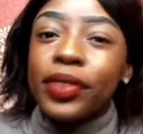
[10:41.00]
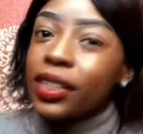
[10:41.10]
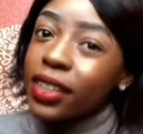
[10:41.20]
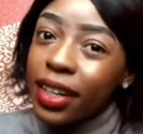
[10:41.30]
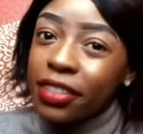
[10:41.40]

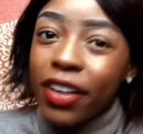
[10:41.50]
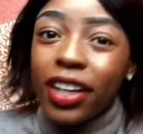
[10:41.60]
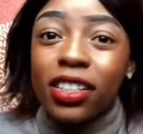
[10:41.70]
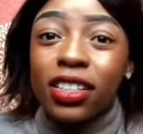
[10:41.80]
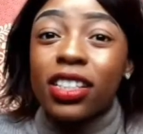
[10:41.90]
tetanus
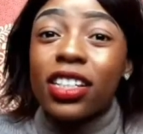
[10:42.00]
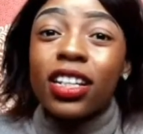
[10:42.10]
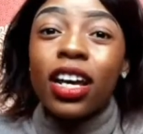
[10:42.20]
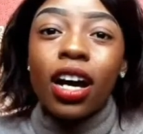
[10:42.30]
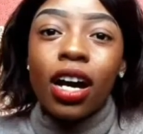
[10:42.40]

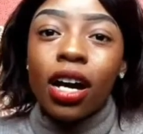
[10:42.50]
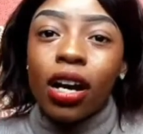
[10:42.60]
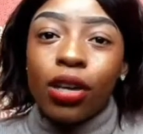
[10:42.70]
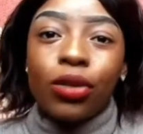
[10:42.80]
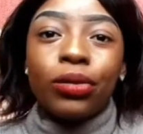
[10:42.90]
vaccine,
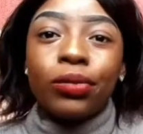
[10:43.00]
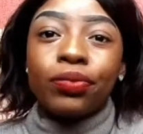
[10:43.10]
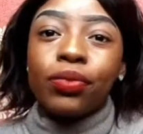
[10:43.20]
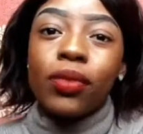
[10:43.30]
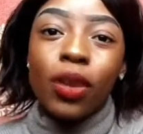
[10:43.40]

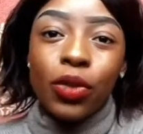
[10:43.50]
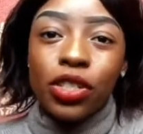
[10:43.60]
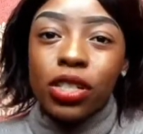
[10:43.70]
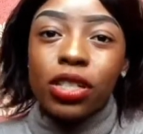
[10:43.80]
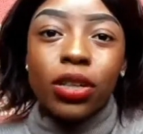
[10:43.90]

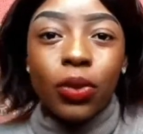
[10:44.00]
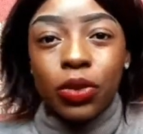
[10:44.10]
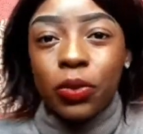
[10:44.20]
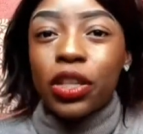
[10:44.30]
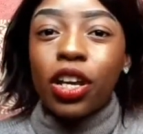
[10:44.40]
which
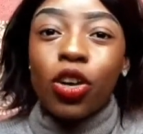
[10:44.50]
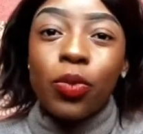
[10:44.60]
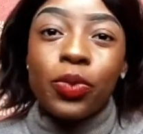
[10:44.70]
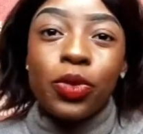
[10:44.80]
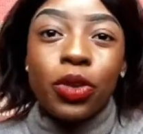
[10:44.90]
will really
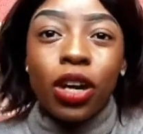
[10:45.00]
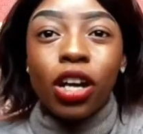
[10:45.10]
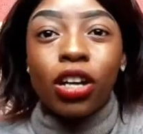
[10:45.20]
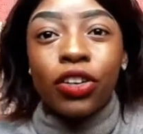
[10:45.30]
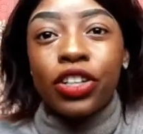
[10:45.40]
help you
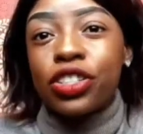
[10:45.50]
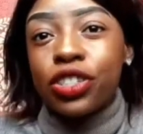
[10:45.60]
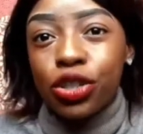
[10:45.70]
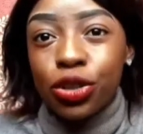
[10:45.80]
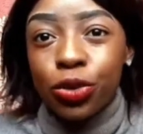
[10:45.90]
grade
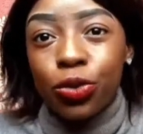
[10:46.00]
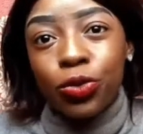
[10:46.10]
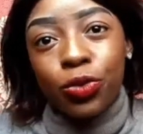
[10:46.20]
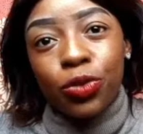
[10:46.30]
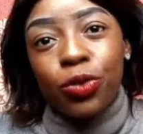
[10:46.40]
you
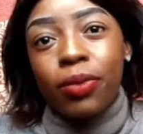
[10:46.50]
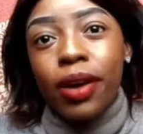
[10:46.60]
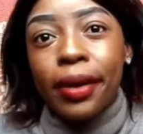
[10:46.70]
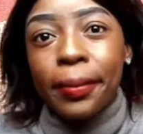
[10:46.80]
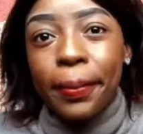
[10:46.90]
from
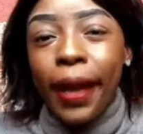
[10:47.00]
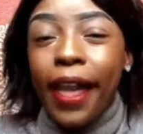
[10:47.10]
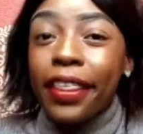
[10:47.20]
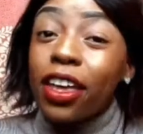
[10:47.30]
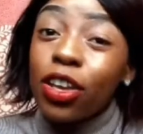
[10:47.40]

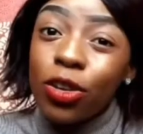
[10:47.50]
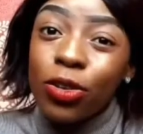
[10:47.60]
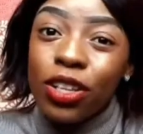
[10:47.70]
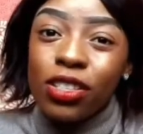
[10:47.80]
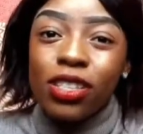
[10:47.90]
other
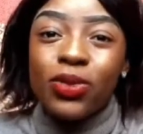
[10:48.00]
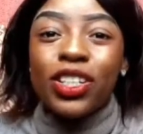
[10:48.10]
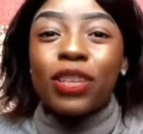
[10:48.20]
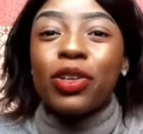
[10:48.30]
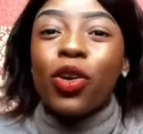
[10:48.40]
illnesses
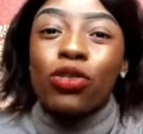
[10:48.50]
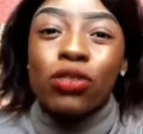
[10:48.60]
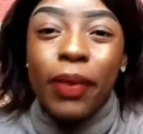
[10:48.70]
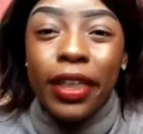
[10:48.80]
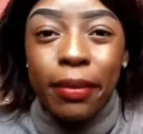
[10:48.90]
which can be
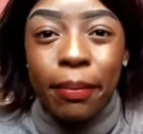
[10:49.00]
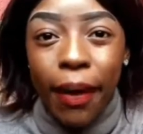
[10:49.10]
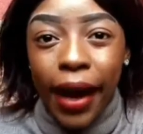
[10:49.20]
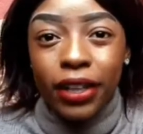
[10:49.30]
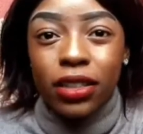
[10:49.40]
caused by the
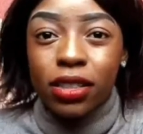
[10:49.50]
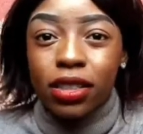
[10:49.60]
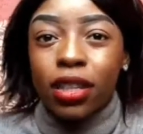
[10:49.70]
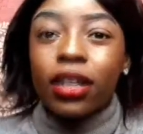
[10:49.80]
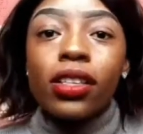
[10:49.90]

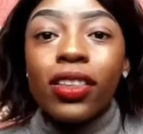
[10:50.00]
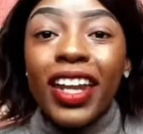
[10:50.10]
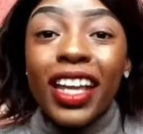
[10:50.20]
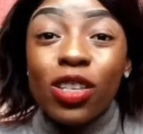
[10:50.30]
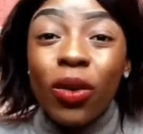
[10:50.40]
bite. So
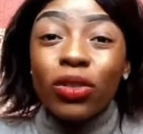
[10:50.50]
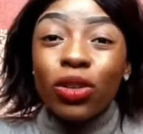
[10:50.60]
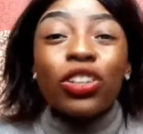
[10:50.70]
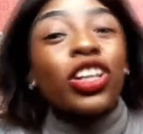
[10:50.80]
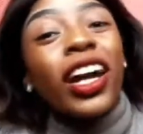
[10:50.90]
the next one,
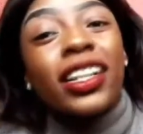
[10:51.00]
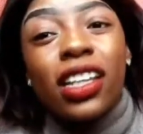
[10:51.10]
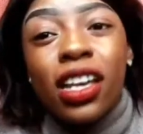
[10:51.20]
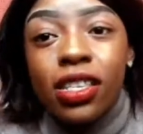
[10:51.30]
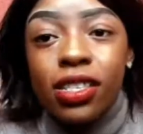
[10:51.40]
we're looking
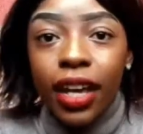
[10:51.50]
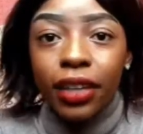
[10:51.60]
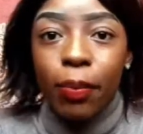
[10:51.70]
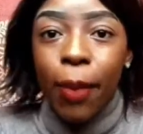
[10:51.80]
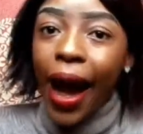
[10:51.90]
at
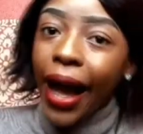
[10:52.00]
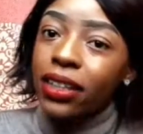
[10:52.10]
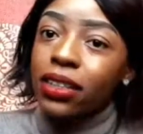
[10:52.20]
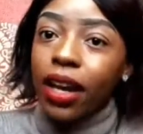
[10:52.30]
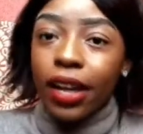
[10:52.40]
insect
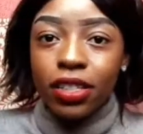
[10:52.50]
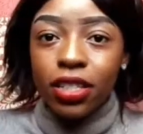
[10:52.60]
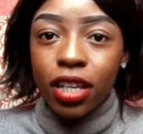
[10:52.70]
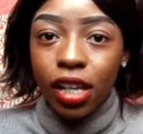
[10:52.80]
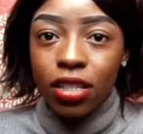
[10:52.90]
bites and
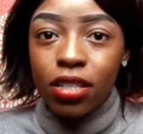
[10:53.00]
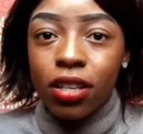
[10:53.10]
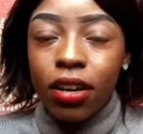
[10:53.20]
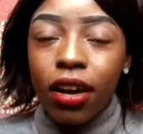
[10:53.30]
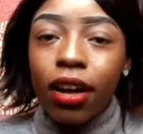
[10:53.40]
stings.